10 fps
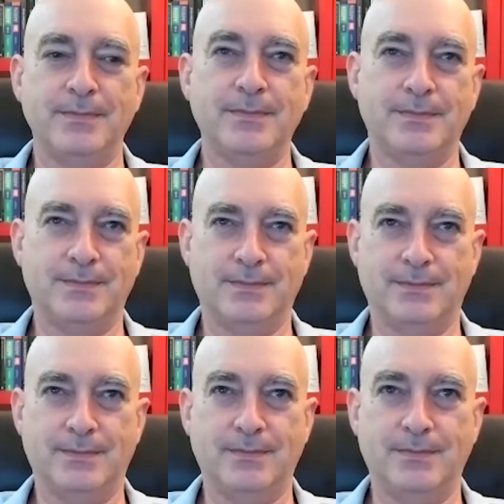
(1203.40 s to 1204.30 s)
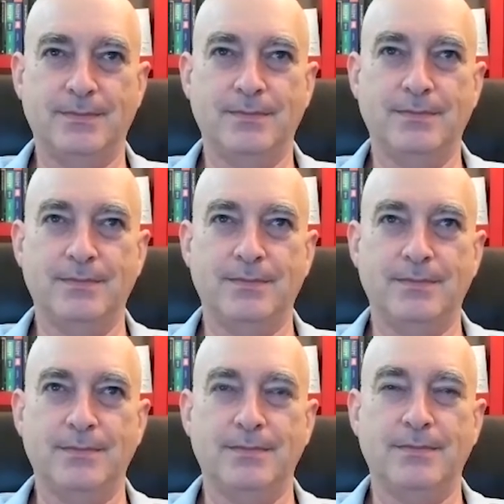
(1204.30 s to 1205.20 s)

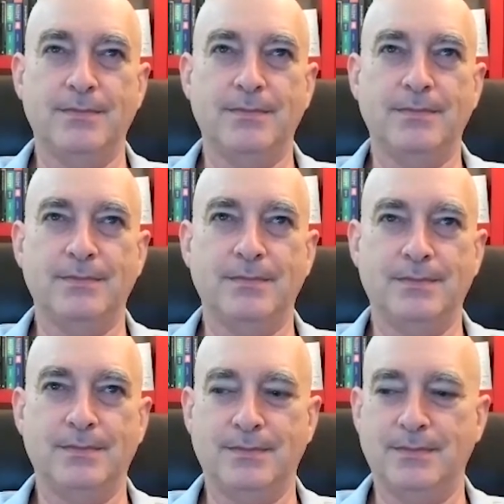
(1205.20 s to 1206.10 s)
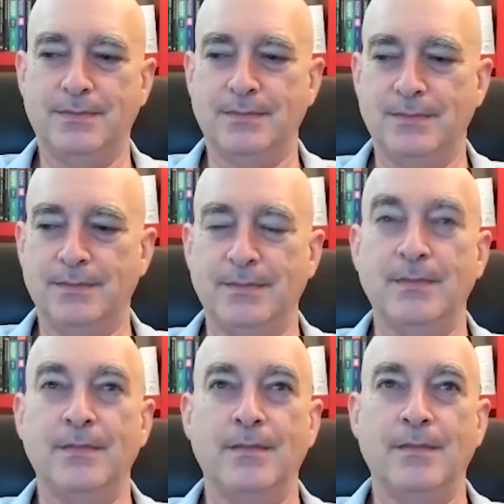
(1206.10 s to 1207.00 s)

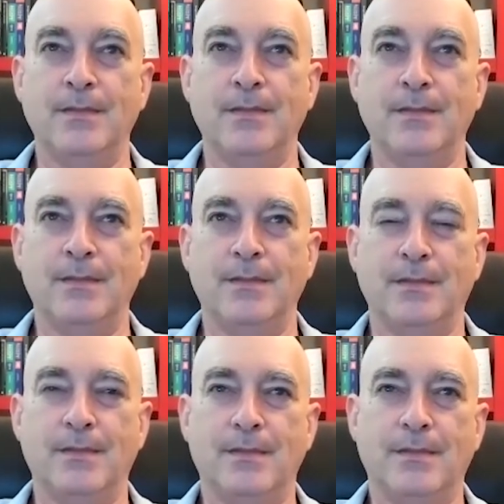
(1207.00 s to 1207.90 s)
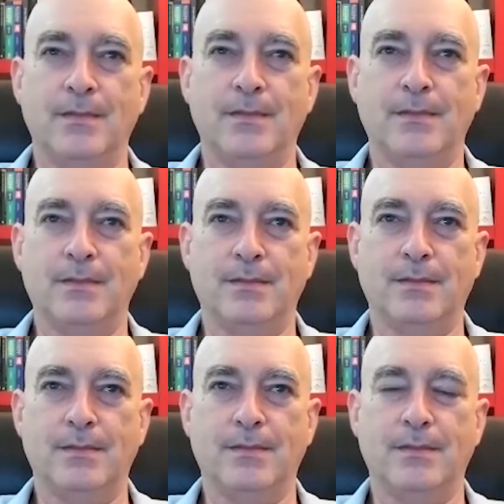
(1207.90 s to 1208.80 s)

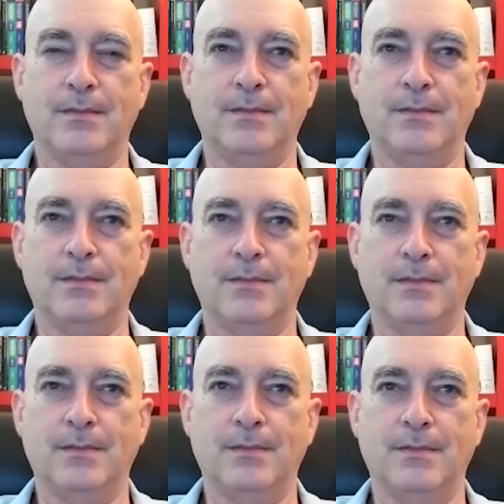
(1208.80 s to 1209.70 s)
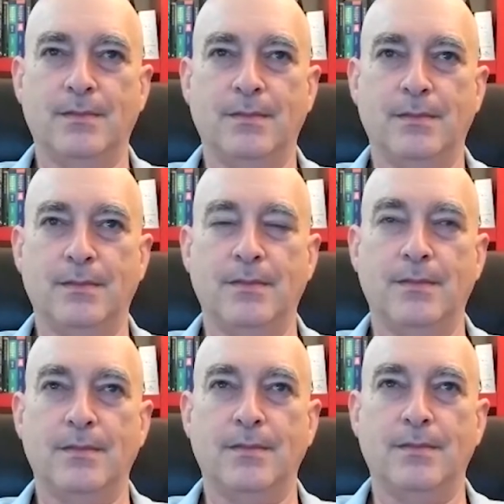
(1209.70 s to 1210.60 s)

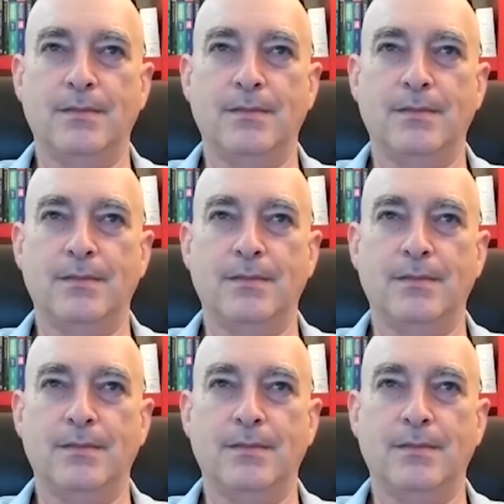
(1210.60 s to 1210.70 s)
[no speech]